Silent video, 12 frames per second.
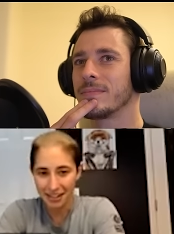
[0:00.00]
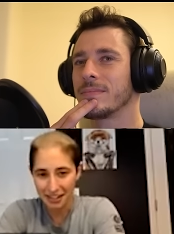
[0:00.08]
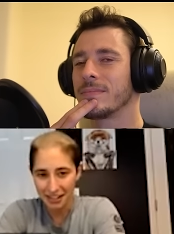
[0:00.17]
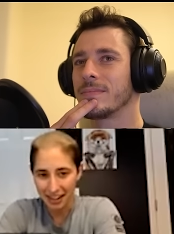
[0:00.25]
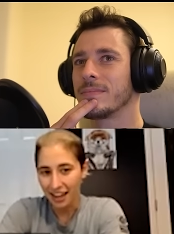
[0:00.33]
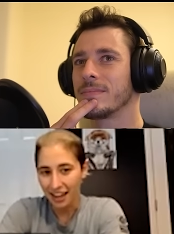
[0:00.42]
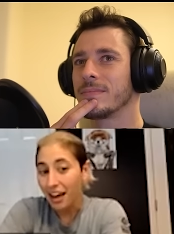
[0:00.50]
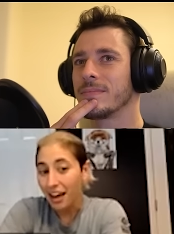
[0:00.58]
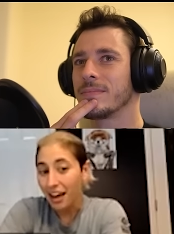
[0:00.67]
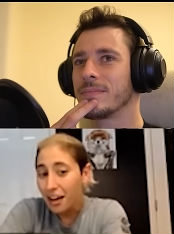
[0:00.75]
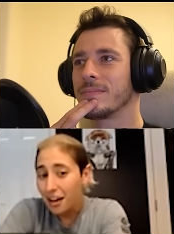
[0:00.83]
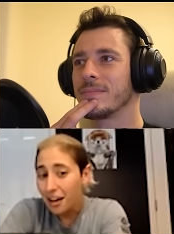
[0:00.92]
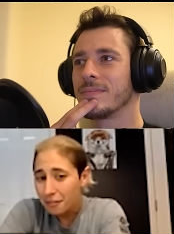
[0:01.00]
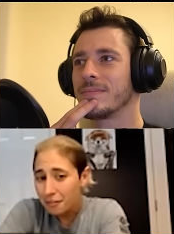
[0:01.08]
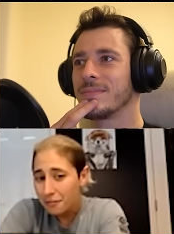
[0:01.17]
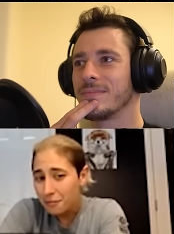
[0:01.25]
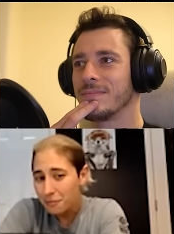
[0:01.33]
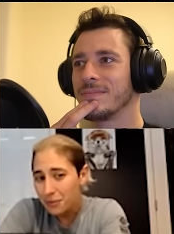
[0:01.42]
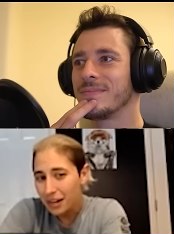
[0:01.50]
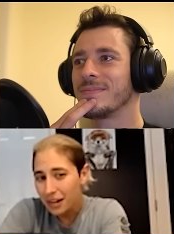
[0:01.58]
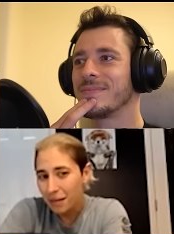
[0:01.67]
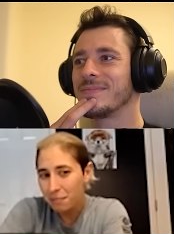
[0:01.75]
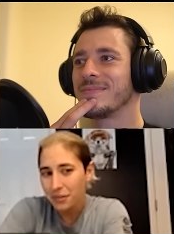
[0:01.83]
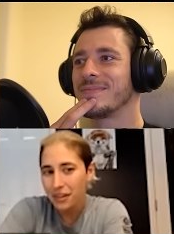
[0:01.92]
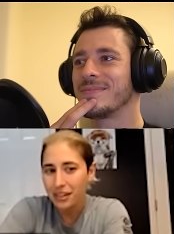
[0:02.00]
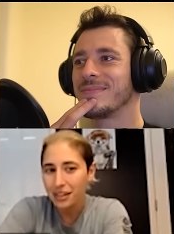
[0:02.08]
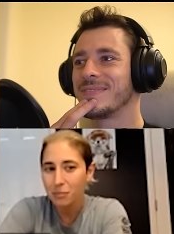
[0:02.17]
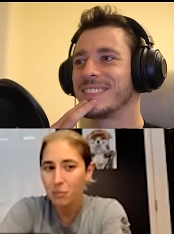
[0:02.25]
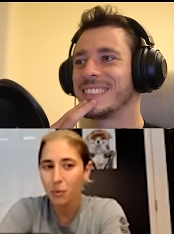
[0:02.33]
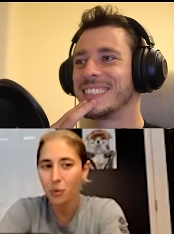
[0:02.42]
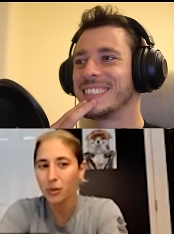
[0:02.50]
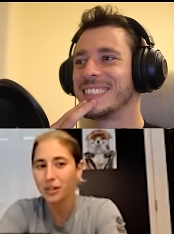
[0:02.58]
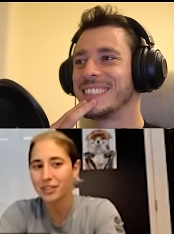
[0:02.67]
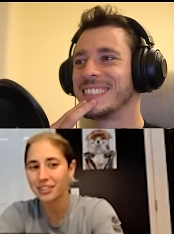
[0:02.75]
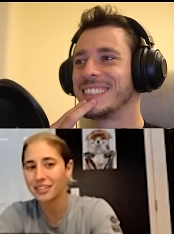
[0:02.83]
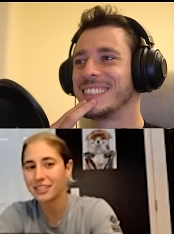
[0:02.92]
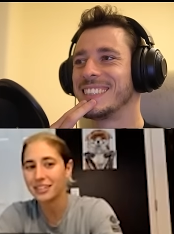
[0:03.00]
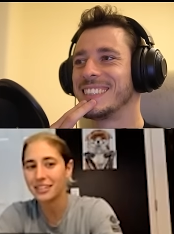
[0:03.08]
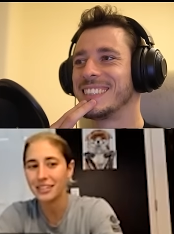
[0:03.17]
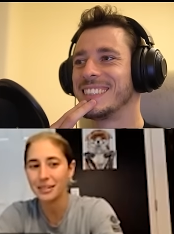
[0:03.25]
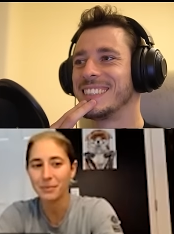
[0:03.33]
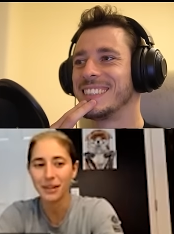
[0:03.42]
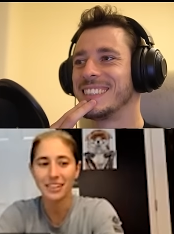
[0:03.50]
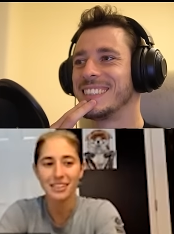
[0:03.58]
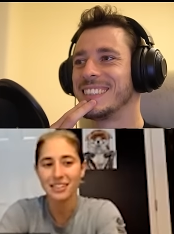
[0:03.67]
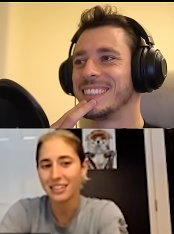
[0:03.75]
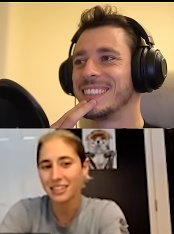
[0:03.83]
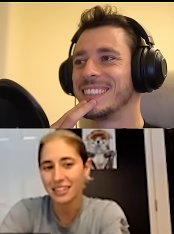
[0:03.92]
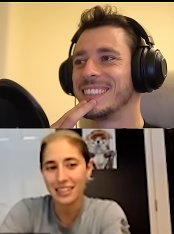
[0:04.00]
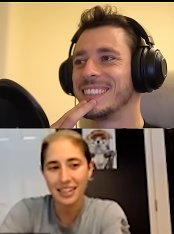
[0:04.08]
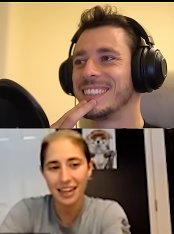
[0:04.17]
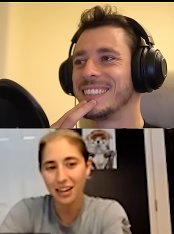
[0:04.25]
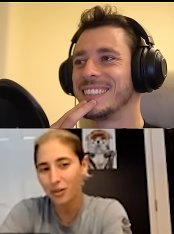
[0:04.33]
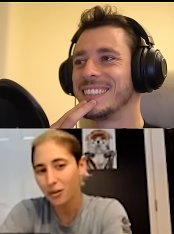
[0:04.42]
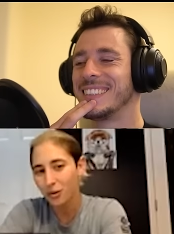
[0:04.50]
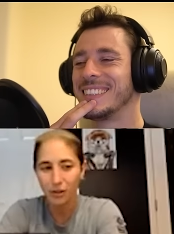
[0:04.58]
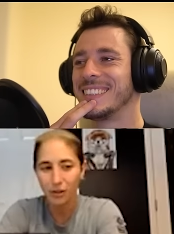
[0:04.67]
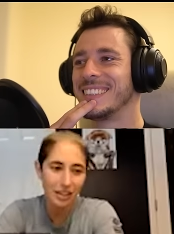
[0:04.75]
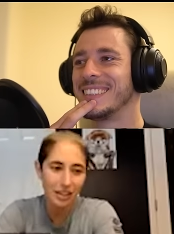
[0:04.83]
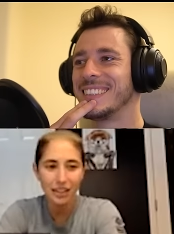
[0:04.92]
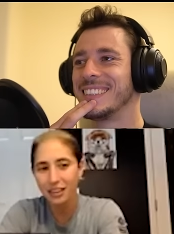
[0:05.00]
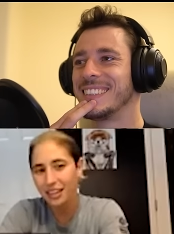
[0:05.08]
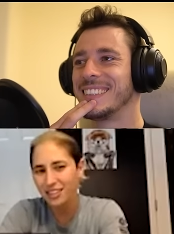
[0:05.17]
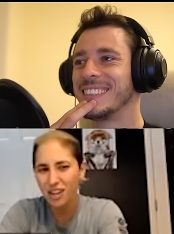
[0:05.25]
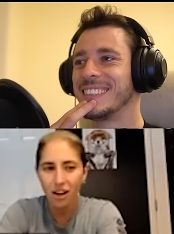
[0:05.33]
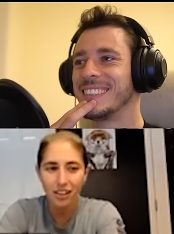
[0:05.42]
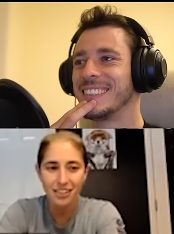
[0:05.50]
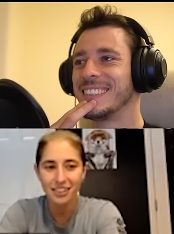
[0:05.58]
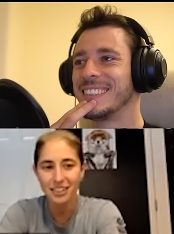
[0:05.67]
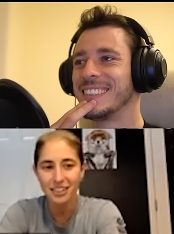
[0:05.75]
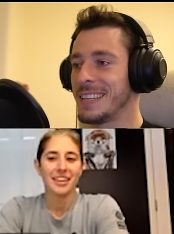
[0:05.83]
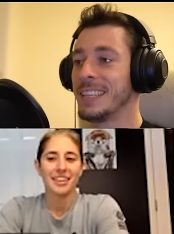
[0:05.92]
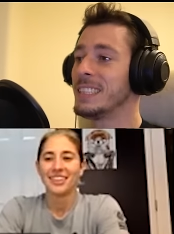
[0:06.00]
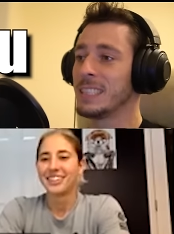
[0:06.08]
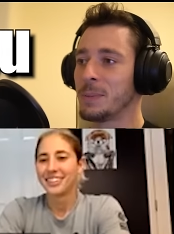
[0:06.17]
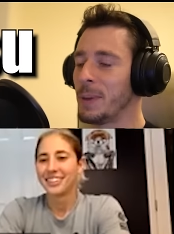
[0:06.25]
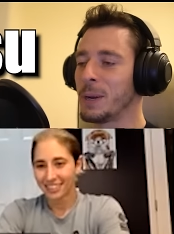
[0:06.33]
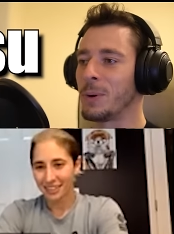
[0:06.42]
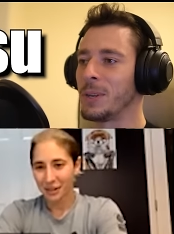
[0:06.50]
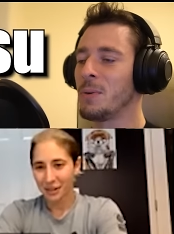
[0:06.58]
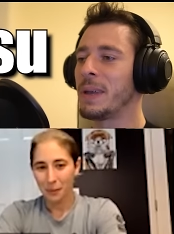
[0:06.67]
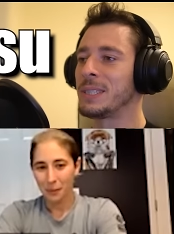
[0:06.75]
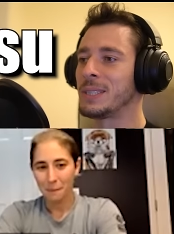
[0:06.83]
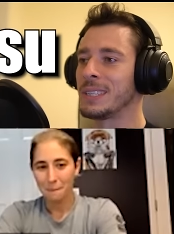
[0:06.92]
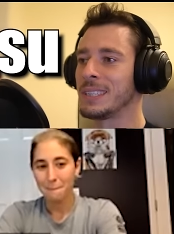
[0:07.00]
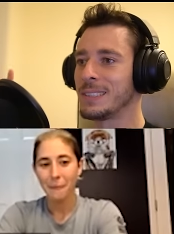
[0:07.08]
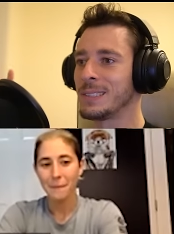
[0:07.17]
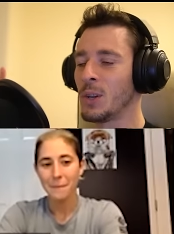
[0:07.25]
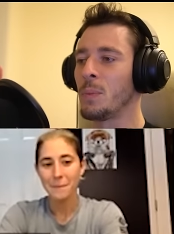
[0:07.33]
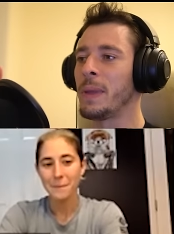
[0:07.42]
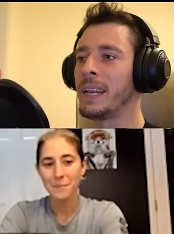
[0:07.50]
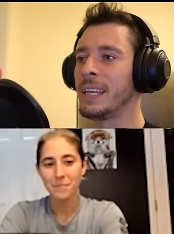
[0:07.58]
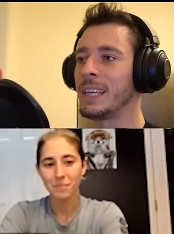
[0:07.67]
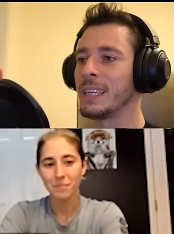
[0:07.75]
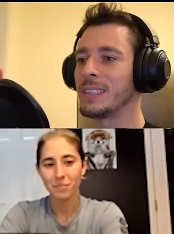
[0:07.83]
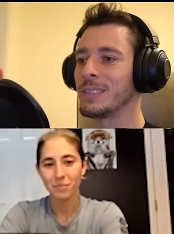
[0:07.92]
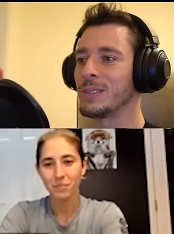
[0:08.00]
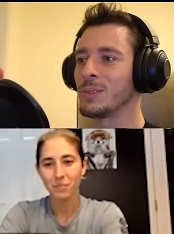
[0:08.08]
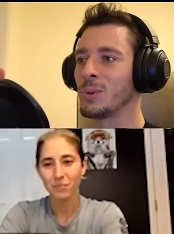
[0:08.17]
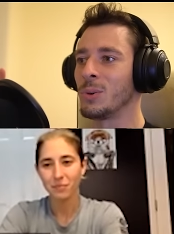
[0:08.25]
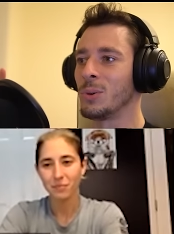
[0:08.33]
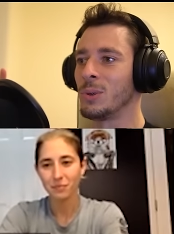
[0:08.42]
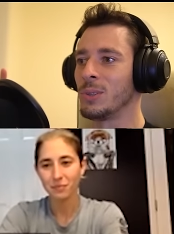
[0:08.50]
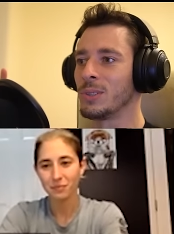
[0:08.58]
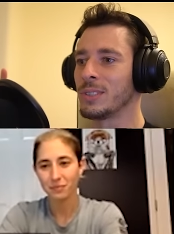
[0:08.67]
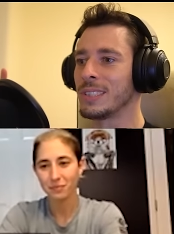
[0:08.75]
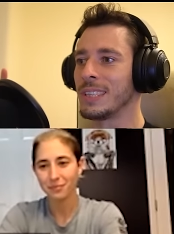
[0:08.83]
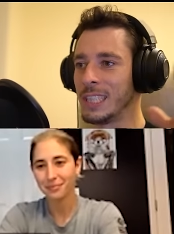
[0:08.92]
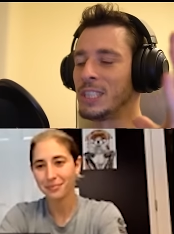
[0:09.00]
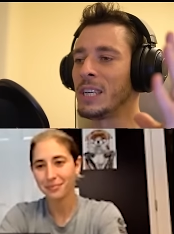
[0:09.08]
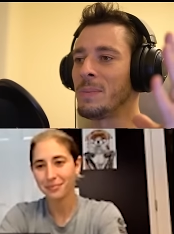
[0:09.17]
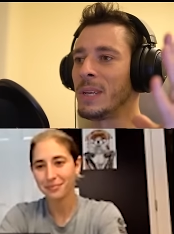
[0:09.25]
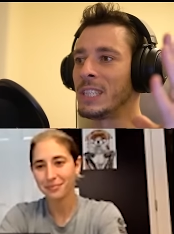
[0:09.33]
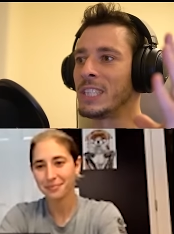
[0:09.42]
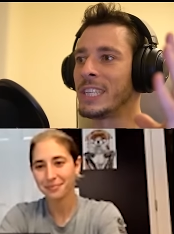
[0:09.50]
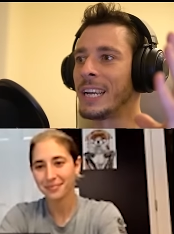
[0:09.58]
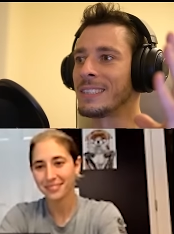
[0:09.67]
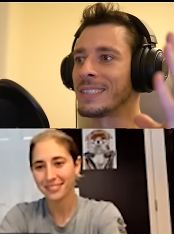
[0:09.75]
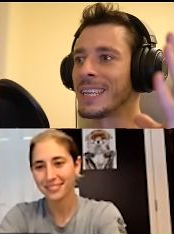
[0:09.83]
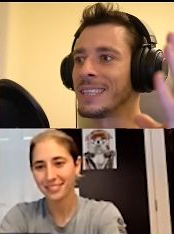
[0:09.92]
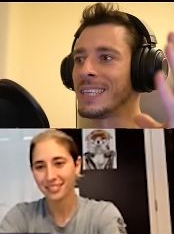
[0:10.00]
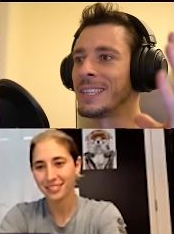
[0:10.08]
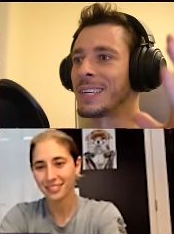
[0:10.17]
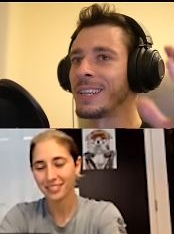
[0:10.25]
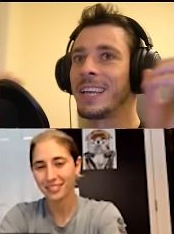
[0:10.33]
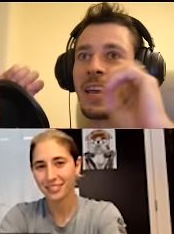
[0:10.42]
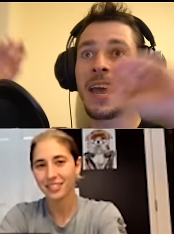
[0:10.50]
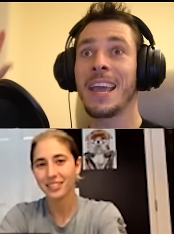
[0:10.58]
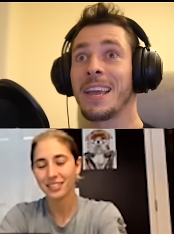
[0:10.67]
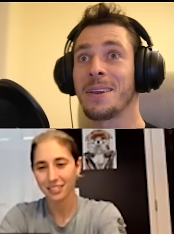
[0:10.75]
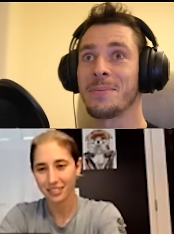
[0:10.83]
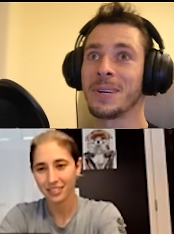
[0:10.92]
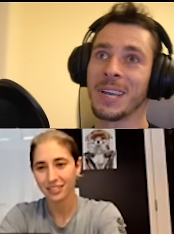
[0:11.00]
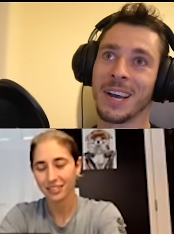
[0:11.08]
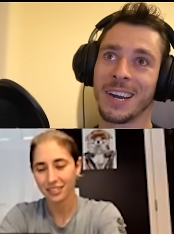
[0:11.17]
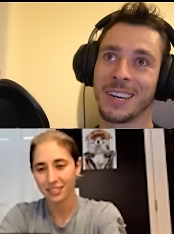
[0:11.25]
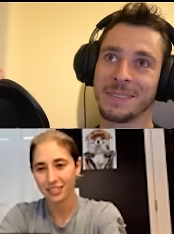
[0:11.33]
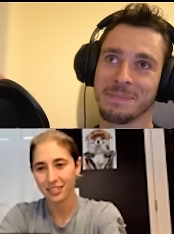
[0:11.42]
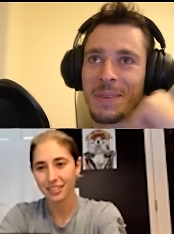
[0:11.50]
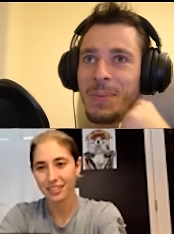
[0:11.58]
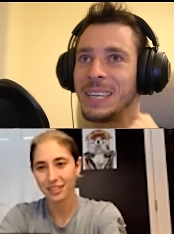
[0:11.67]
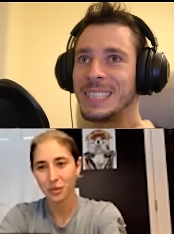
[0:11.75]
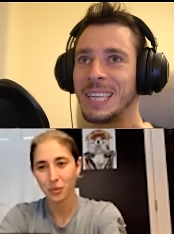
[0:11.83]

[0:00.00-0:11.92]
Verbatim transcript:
Speaker 1: an F, but I'm thinking more in the D minus D category. Let's call it D.
Speaker 2: This is a big one. You mentioned like, so many schools teaching BJJ, and suddenly they're like, hey, we are the best